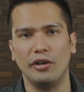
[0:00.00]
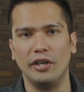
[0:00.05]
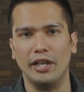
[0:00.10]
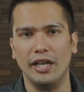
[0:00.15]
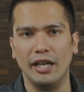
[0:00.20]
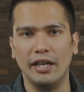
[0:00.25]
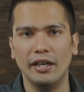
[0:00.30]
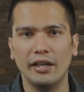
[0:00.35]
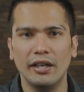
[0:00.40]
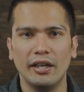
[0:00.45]
a
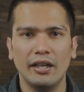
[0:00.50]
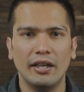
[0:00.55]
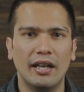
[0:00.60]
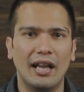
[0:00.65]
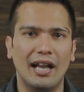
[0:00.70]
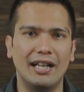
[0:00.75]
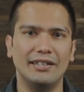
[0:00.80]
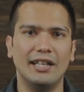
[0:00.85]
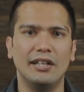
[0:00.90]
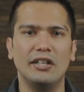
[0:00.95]
day,
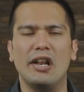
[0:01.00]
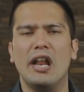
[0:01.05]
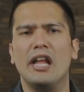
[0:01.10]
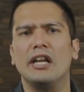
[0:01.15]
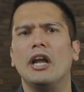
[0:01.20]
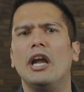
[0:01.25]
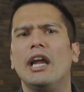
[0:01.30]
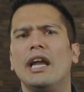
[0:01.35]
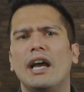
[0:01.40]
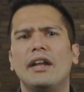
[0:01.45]
and then they're like,
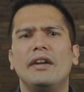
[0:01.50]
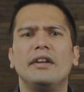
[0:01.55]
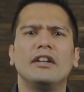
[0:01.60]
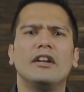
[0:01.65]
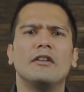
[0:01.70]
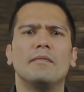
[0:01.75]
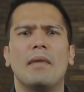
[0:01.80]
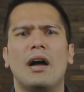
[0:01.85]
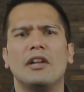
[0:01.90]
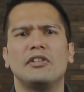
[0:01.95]
hey, I didn't
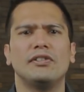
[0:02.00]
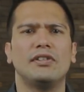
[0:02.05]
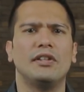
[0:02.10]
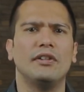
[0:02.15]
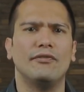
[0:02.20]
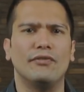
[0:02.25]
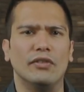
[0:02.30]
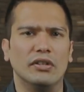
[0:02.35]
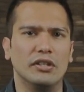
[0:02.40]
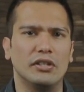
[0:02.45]
get matches in
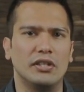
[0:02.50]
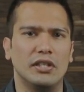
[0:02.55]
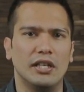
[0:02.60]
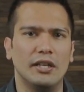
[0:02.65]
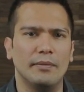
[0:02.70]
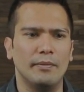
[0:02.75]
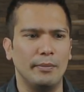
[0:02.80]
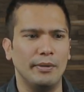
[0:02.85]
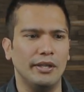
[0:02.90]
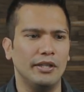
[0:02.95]
the first day,
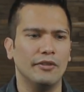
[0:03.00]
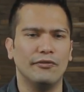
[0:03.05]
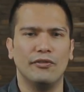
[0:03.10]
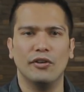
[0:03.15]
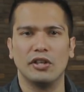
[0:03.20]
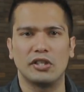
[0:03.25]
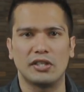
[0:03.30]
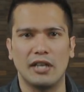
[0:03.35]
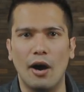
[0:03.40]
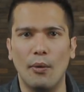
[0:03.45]
maybe in the
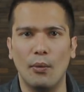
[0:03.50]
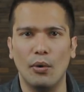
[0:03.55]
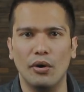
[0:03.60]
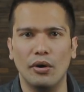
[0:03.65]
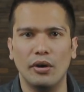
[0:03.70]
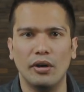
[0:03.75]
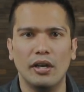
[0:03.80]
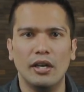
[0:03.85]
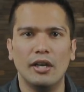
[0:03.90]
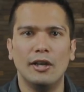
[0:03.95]
first
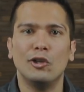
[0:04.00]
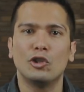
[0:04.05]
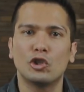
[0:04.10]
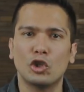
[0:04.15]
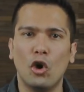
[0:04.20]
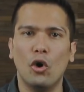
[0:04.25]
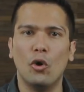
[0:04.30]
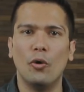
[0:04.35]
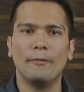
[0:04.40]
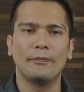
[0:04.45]
hour,
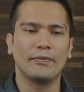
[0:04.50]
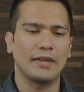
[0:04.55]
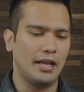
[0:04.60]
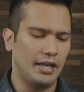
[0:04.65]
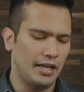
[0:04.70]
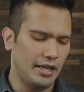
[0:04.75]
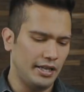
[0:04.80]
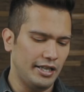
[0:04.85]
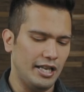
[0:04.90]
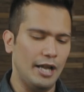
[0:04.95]
so
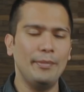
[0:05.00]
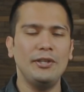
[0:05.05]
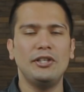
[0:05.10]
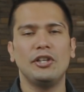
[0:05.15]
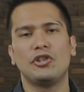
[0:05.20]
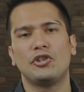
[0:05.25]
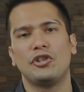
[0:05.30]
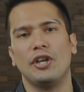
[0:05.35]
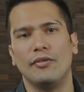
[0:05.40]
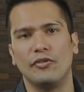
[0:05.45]
let me
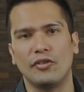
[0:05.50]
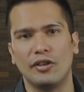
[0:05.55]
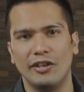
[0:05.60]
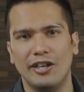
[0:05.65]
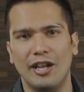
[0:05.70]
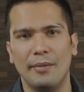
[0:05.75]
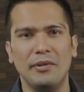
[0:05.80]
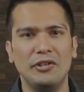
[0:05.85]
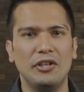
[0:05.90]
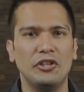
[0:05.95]
just shift,
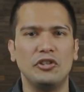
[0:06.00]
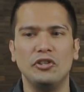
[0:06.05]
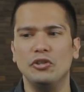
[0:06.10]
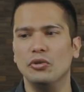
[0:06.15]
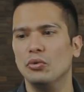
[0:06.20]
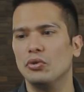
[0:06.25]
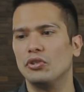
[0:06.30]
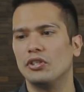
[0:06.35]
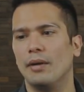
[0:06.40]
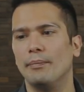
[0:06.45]
let me just
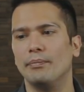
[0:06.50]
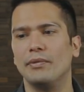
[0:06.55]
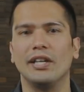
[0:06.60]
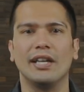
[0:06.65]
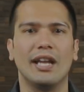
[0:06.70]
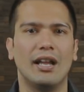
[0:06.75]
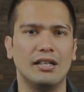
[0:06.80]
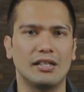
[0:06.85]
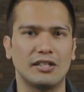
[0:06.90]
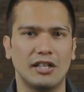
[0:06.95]
use something
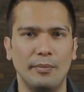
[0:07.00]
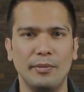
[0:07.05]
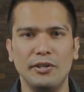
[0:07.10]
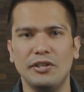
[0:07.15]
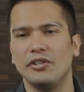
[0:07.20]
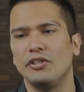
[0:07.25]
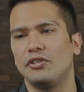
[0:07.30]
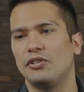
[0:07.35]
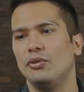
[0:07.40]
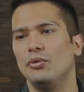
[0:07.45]
else, let me
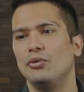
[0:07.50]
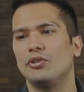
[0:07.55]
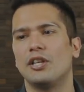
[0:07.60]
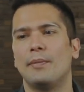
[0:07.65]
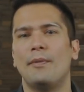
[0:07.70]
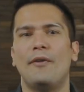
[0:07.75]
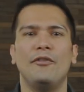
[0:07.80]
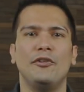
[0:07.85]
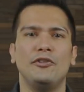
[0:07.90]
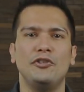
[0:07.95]
just use
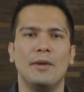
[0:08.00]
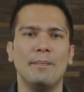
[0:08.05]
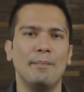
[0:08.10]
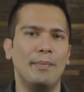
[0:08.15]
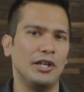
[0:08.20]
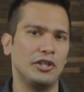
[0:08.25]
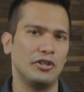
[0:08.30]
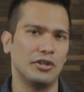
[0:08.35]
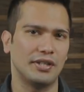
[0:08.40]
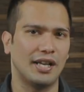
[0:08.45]
some of the gym
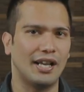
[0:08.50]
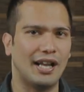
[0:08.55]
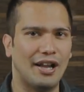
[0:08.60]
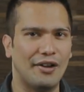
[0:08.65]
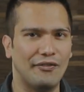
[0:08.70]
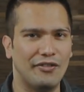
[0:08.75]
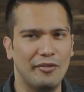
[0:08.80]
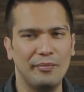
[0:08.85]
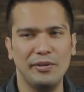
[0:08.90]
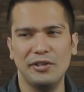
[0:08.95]
pictures I
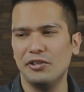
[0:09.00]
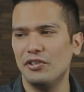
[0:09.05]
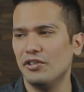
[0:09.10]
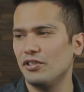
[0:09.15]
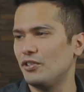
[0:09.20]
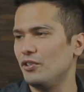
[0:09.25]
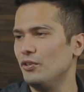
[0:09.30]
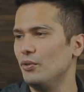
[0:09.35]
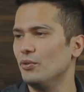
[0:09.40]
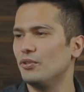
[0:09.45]
have, let me
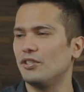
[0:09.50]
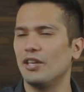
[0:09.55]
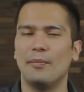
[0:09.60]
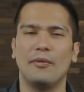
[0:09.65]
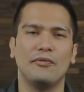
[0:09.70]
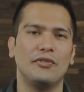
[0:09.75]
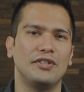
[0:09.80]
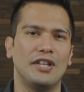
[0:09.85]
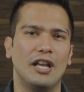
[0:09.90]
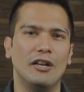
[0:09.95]
just use some
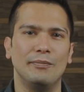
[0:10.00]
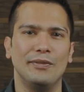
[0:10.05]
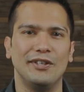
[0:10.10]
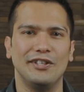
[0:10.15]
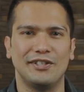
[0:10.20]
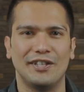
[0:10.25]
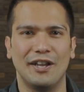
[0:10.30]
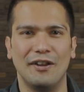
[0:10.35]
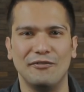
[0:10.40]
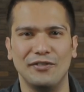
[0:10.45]
of the
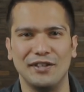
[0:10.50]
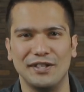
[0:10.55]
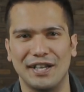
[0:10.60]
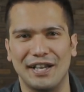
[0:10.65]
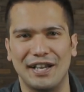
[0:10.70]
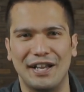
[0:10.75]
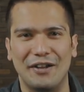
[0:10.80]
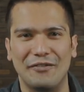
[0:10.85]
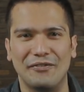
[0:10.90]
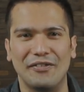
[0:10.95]
selfies I
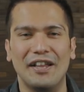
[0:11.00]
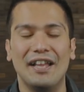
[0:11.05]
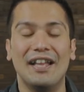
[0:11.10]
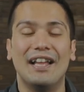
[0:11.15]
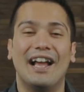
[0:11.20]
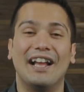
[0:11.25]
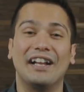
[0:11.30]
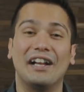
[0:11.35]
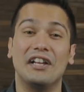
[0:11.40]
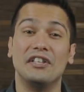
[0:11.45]
have.
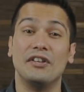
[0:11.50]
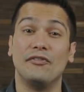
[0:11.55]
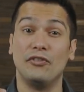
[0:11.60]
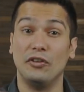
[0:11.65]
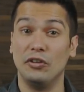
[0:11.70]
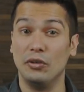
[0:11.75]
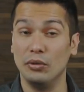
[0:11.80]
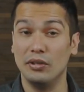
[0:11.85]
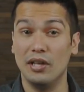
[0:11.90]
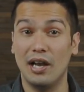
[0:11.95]
And guys, if you
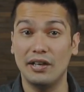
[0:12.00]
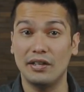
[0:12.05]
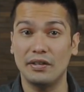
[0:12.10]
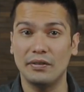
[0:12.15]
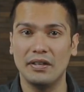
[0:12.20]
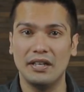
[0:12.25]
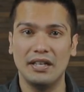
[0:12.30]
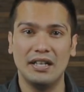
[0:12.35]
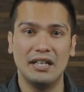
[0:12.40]
do that,